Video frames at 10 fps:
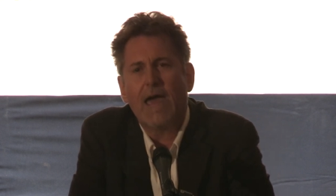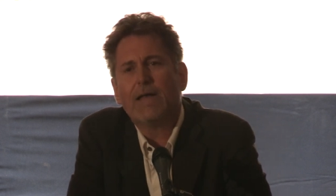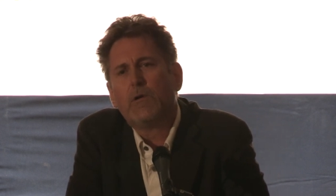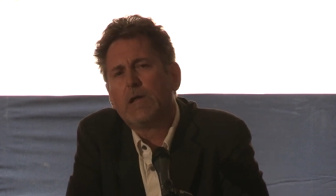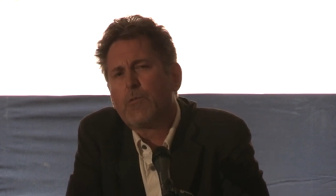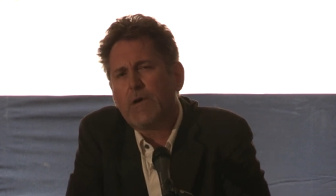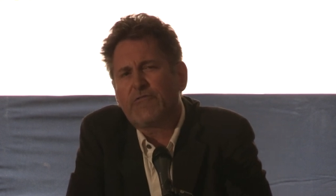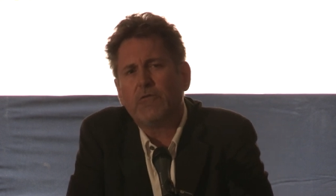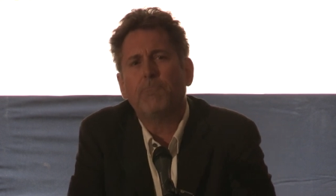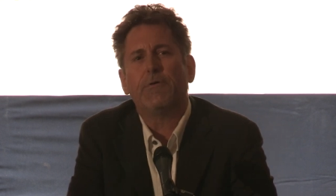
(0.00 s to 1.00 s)
Animal
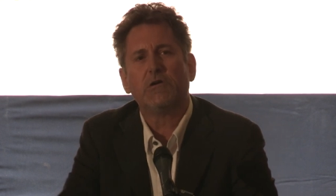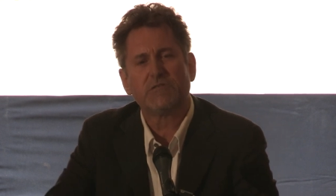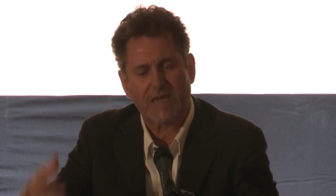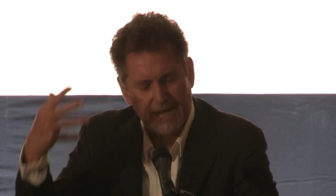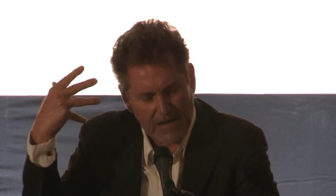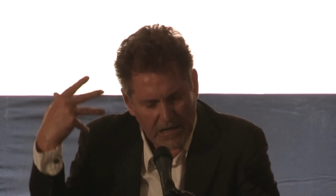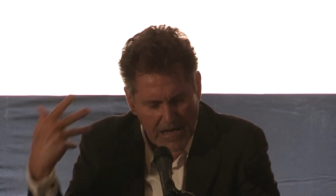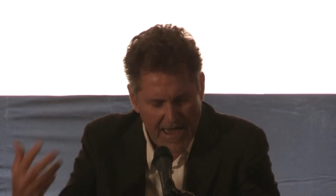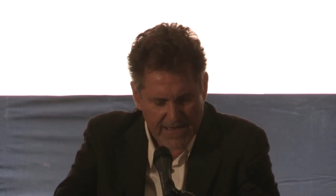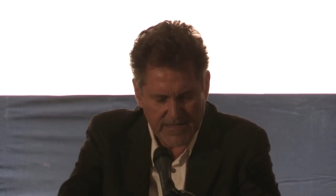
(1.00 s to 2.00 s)
liberation builds on
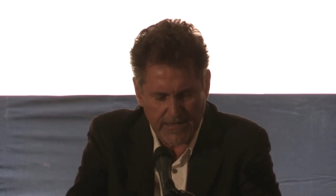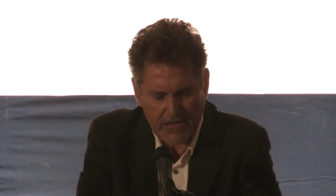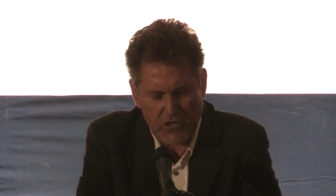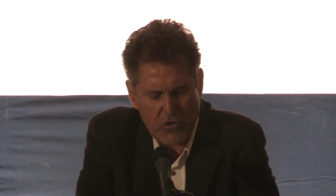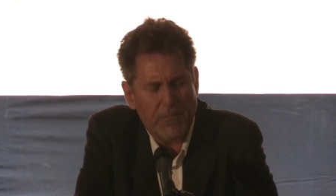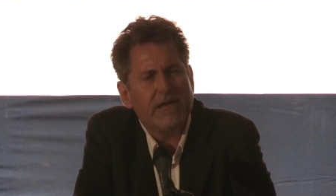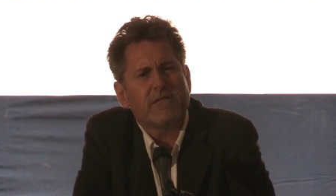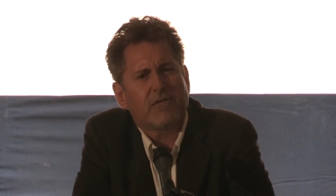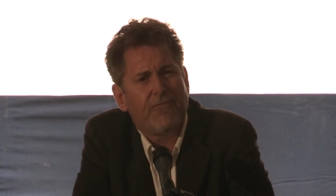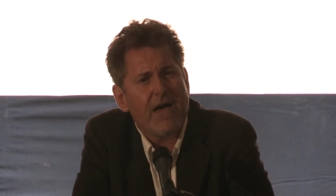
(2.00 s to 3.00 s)
classic
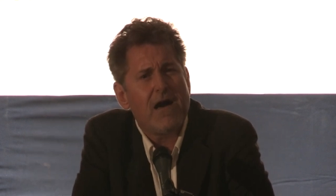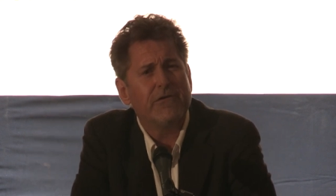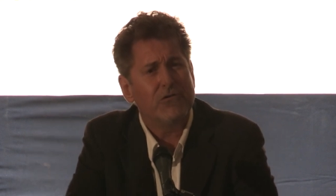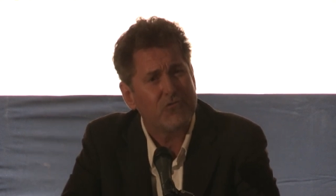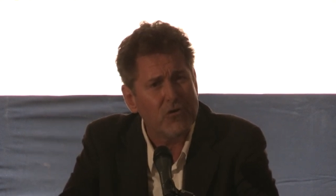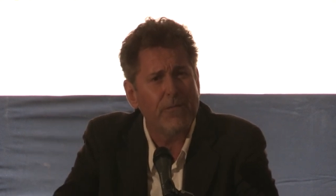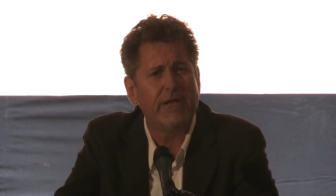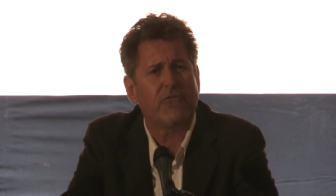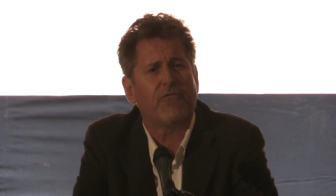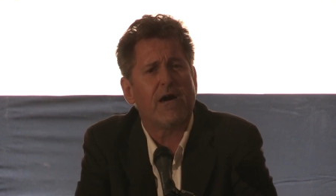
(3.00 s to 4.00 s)
humanist values,
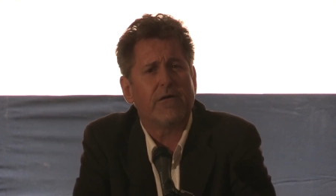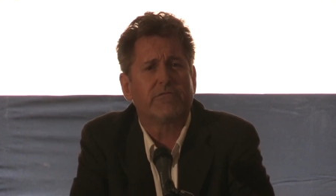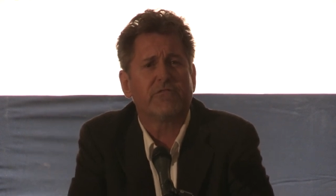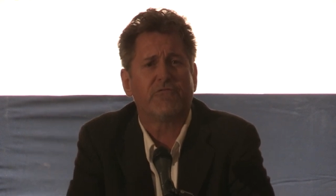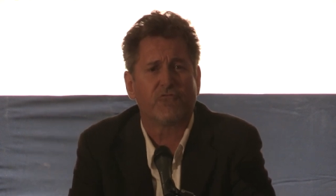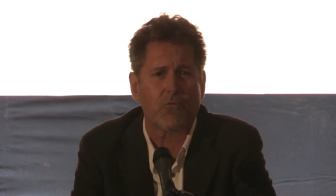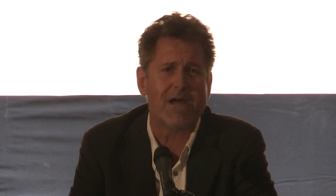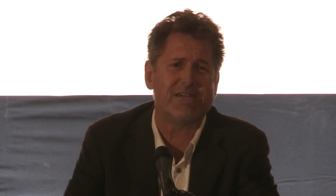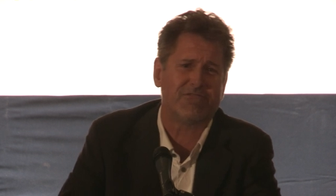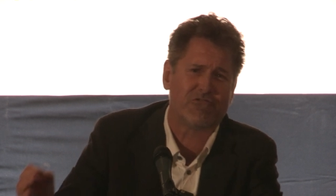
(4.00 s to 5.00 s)
humanist values such as
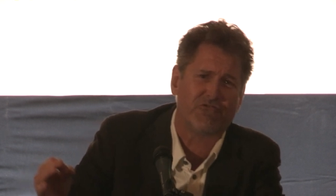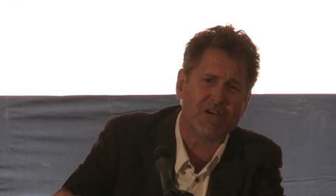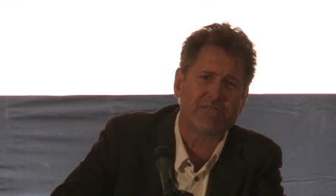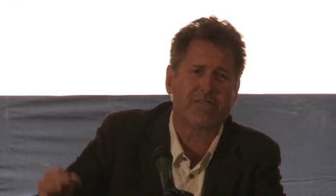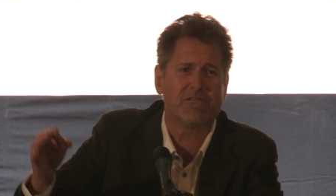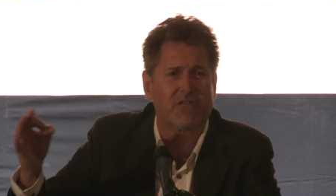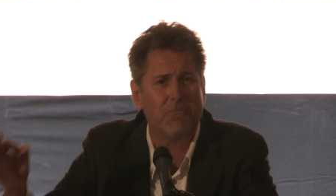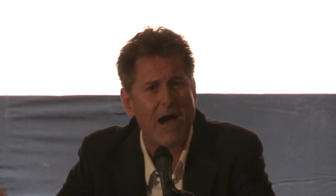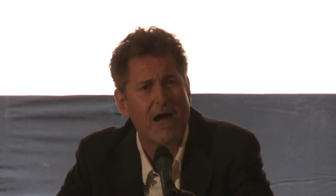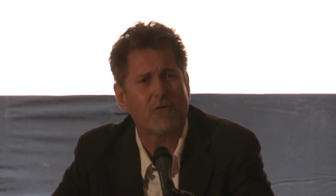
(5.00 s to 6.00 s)
rights, justice,
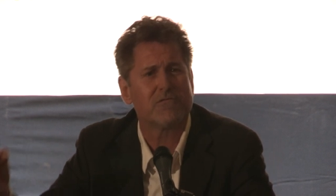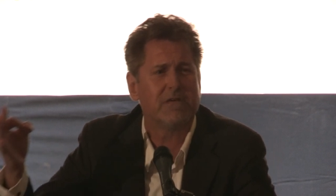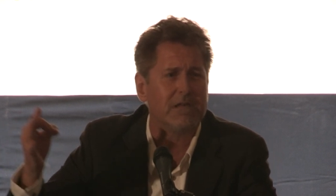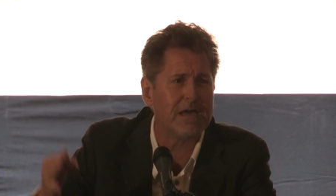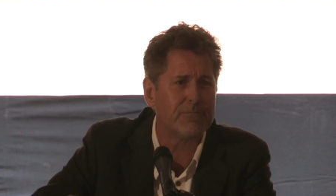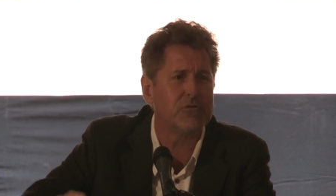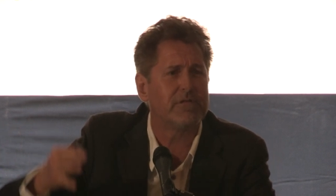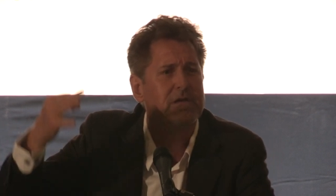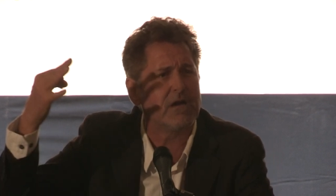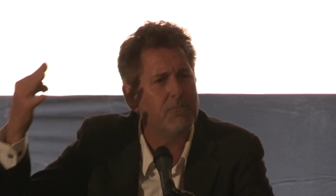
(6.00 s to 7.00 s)
democracy,
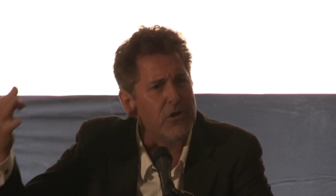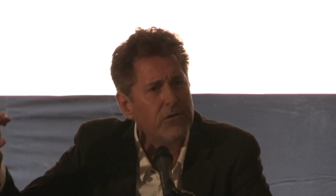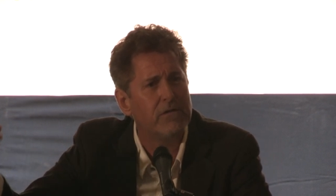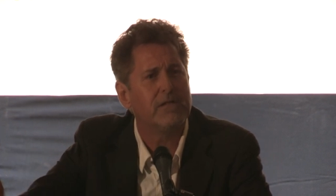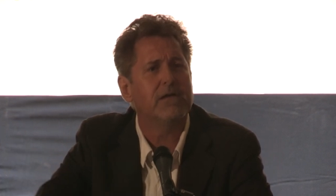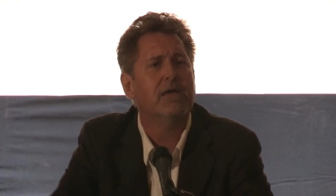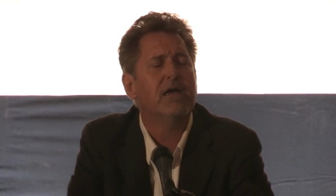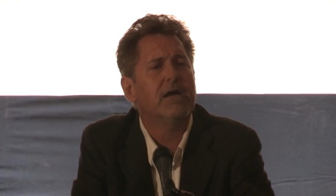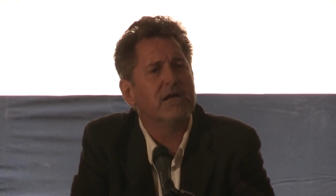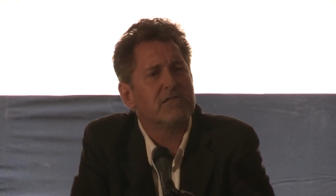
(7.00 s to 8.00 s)
liberty, community,
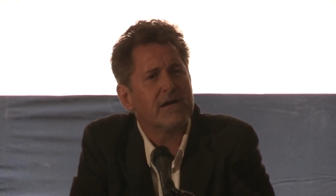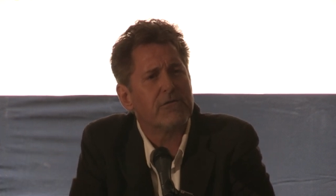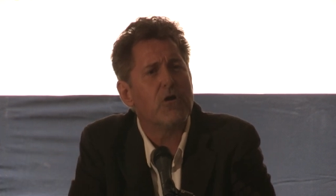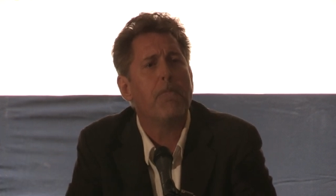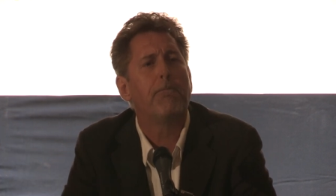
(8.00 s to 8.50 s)
etc.